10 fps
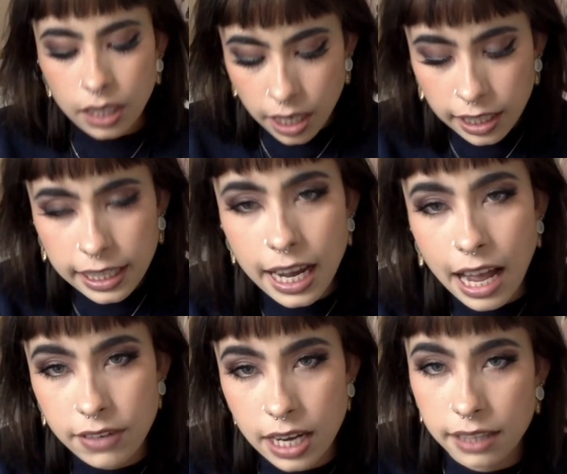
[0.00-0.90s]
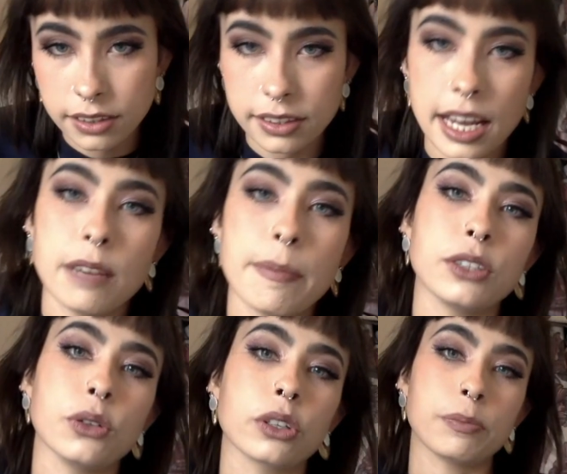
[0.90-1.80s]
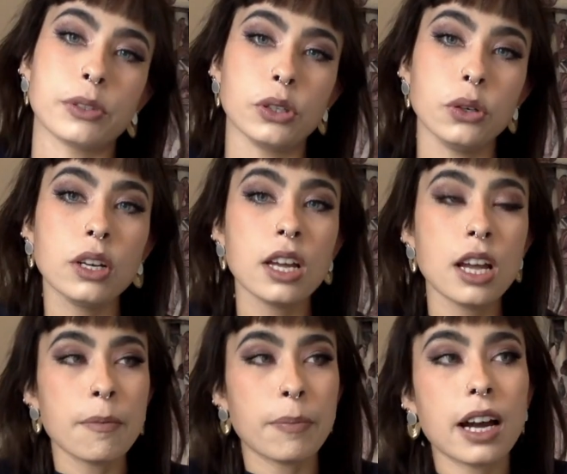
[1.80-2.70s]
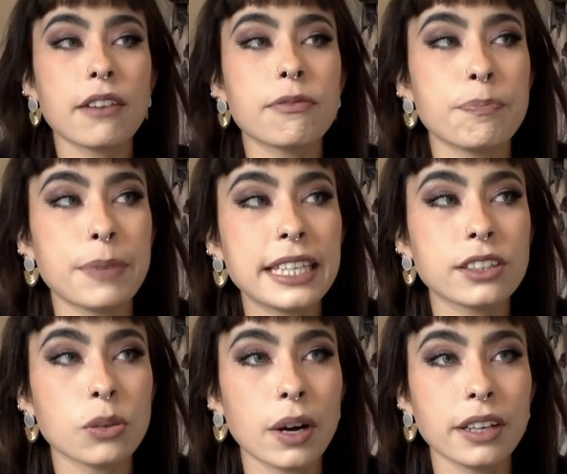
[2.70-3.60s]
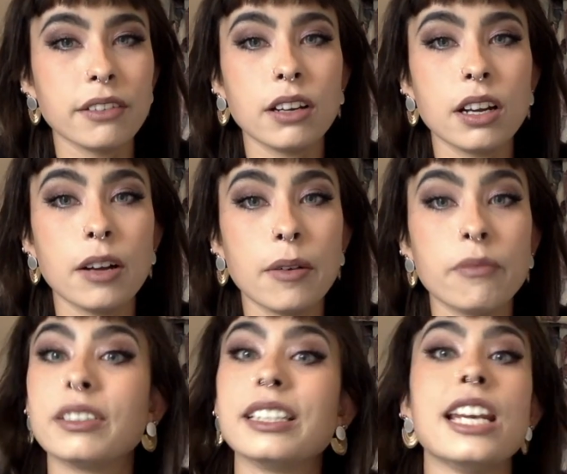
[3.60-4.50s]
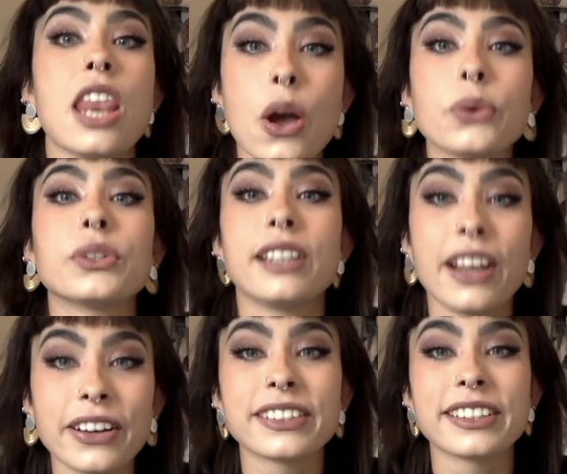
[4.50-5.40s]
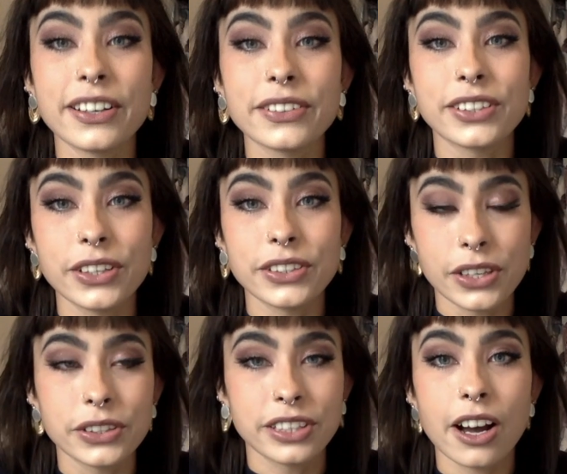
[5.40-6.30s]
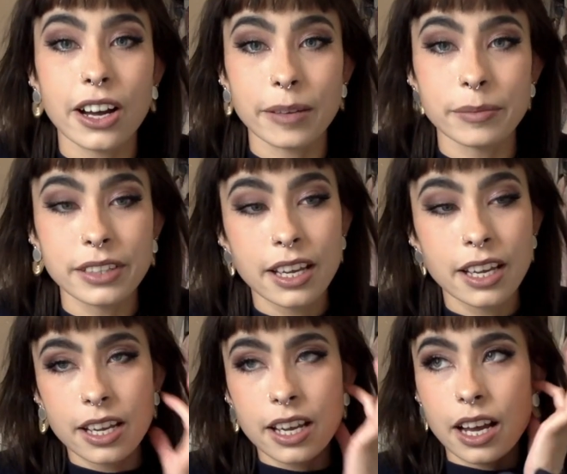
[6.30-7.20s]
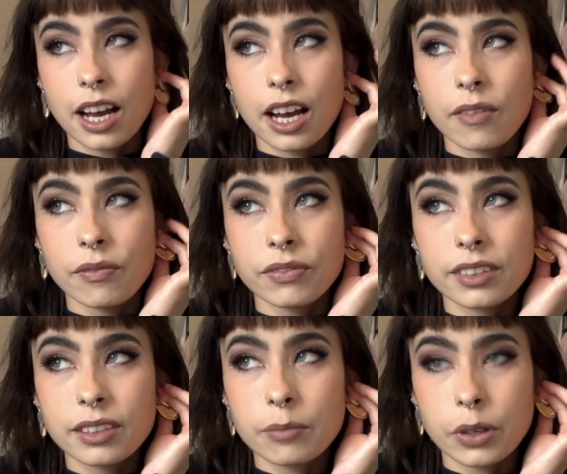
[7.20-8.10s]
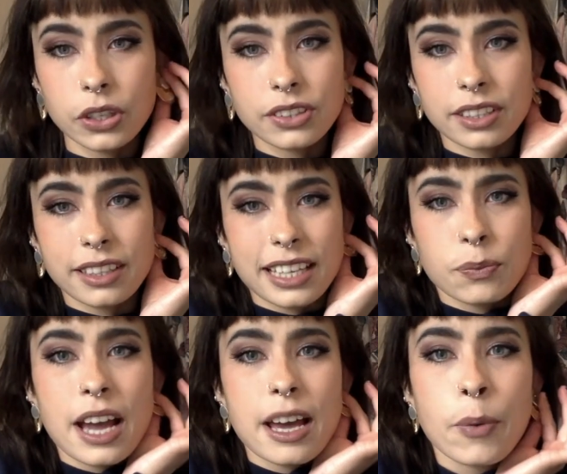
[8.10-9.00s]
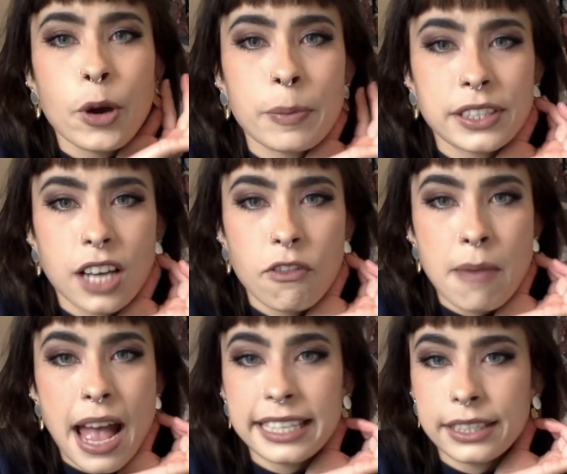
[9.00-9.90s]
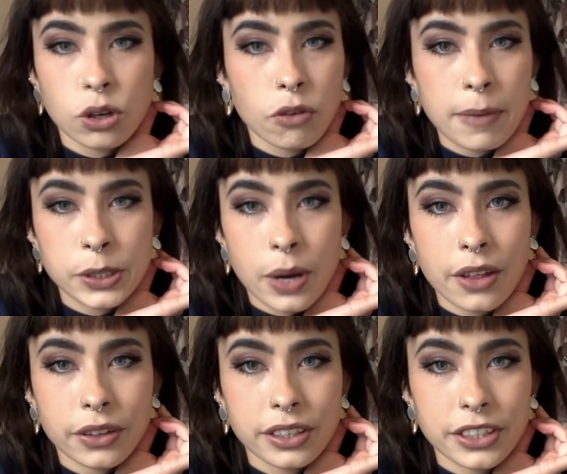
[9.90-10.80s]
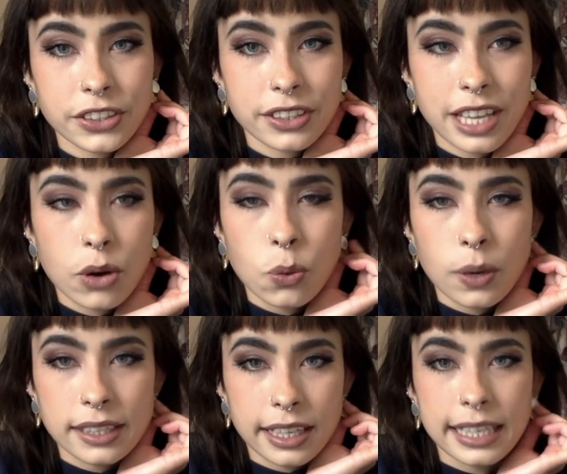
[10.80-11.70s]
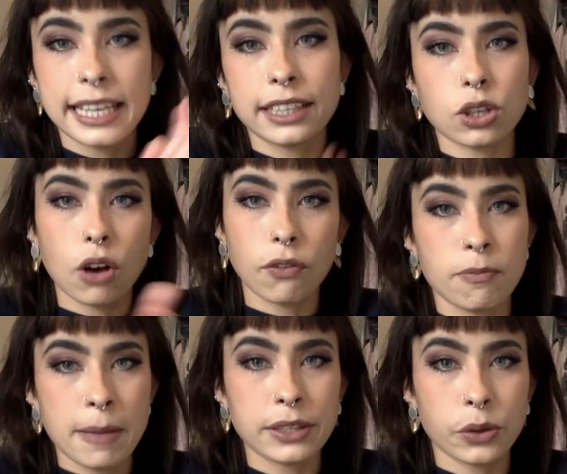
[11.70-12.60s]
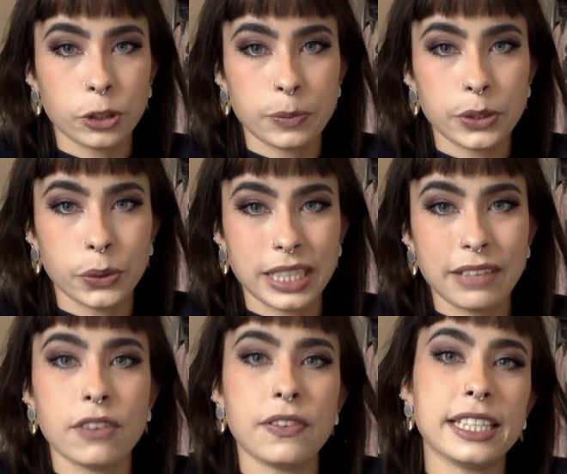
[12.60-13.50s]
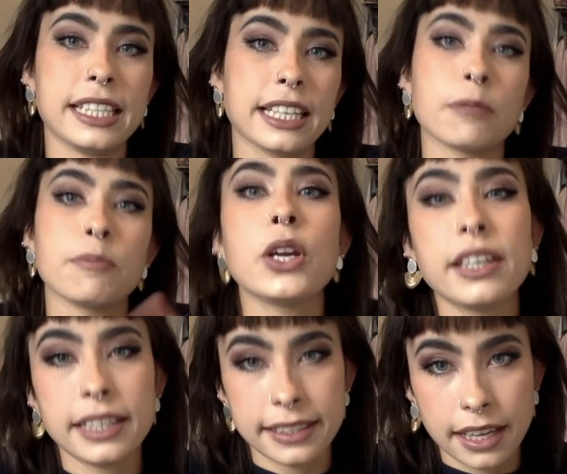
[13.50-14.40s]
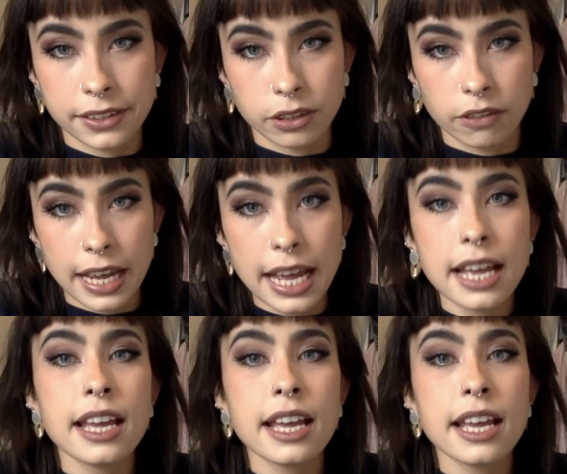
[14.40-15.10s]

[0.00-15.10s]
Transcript: Luckily, I haven't had to stay in a mental hospital, but I've been to one loads and loads of times, because that's where appointments are for any sort of mental health condition. They're always like linked off of mental hospitals, even if it's in the community centre of it,